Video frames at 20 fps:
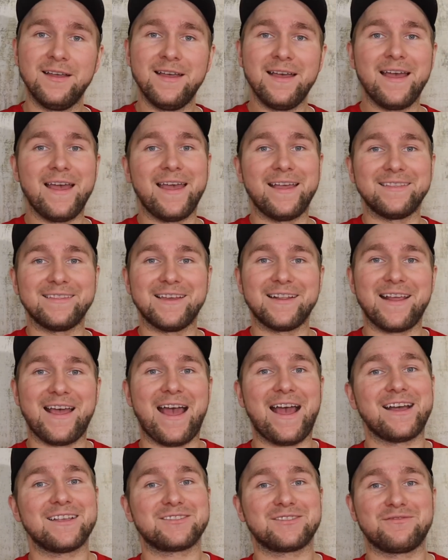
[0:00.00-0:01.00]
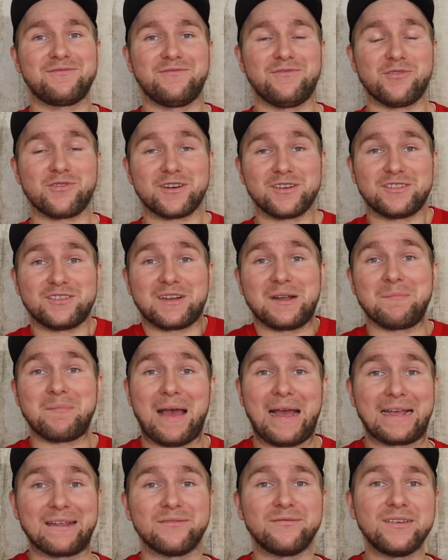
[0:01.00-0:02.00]
and then ask for us to come
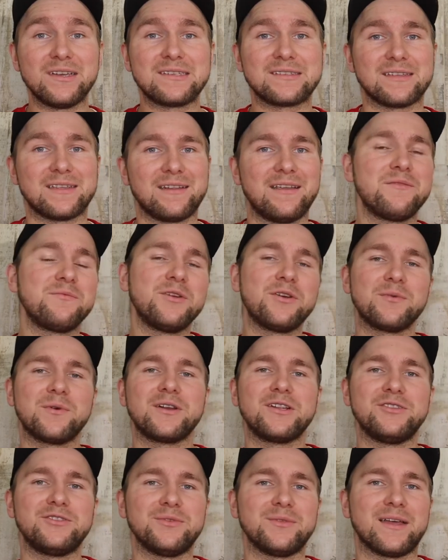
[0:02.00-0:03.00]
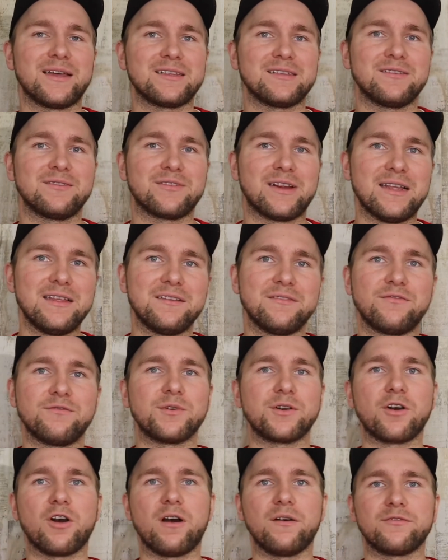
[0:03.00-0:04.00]
back and fix it. And we don't want to do that, right? If
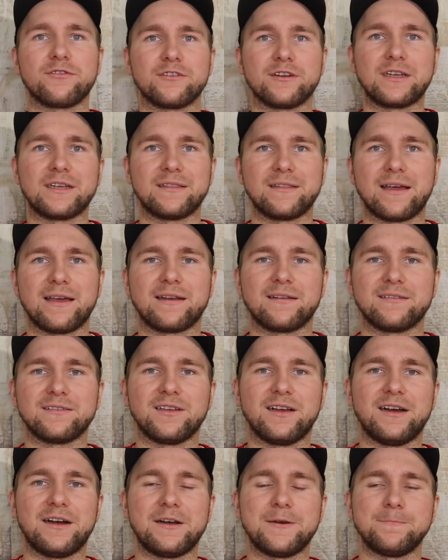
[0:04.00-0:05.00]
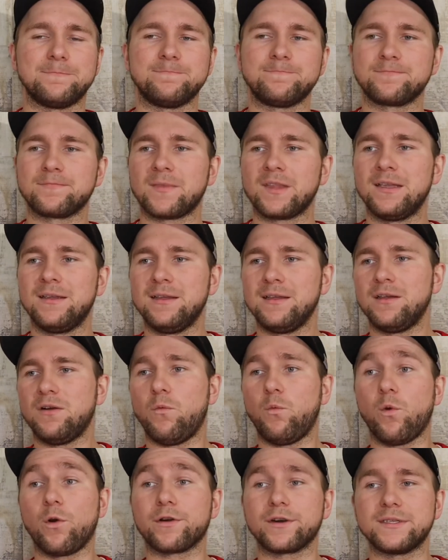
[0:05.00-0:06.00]
we're offering that
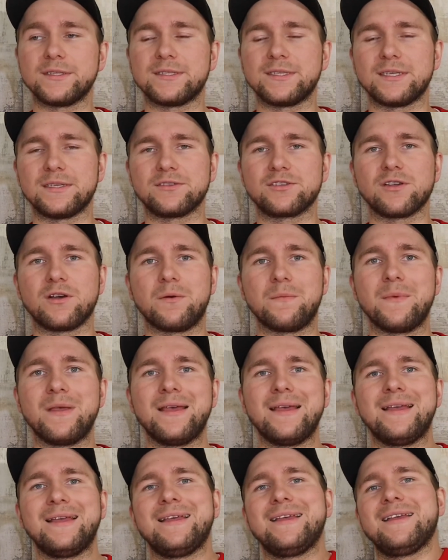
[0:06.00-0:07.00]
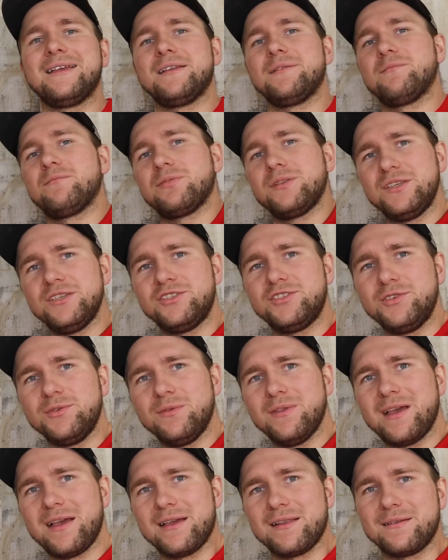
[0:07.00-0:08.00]
warranty. So please do
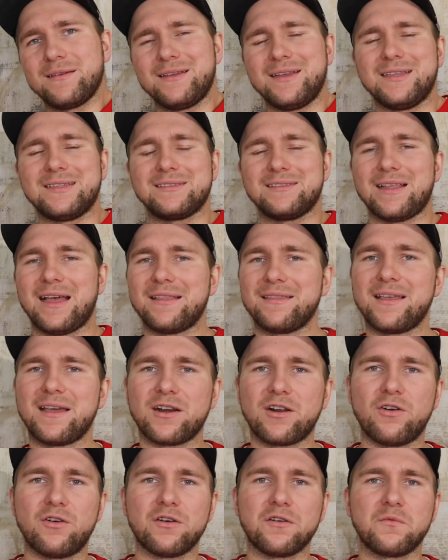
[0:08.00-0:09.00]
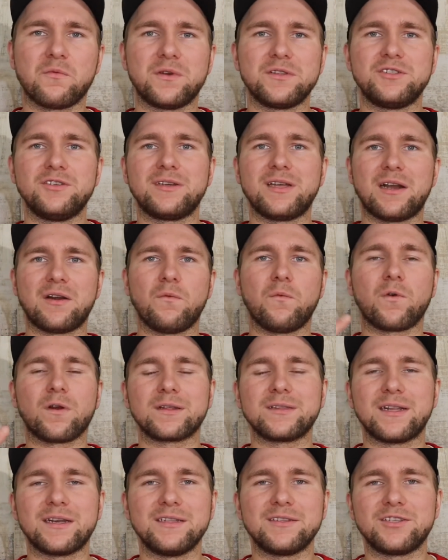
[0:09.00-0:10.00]
that. It's not that hard. Once you kind of work
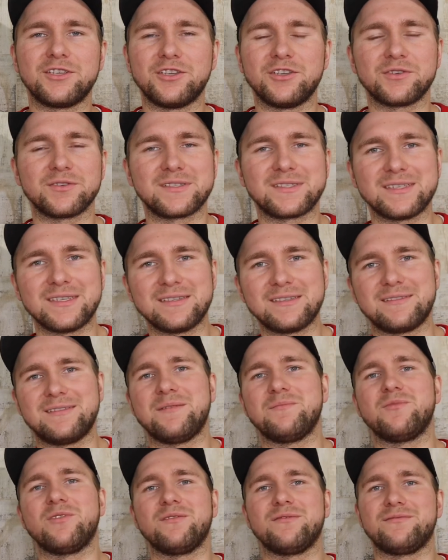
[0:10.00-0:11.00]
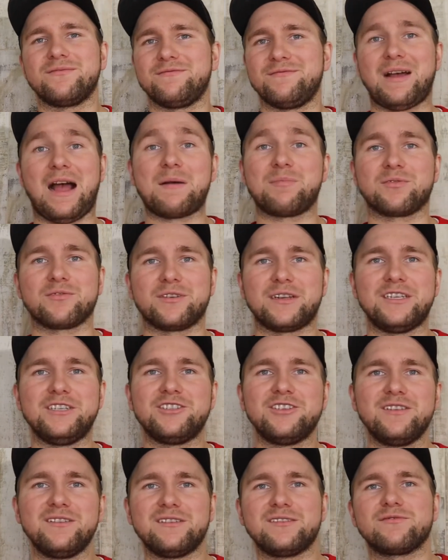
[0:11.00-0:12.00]
that into your system of
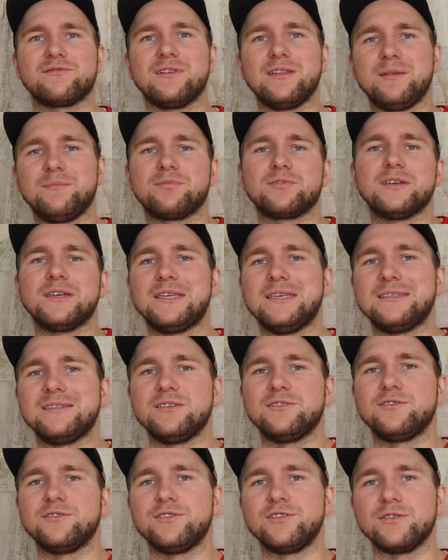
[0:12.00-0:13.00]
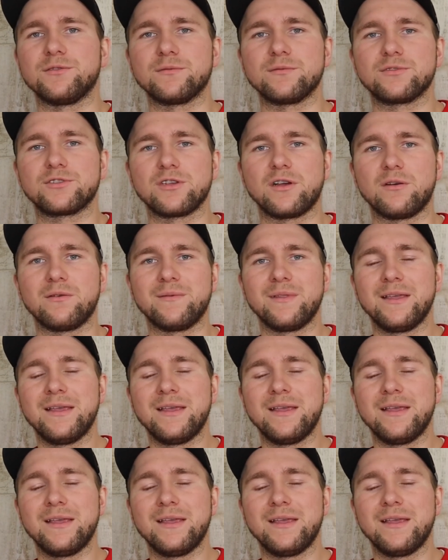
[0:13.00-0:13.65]
operation, it's really pretty easy to do. So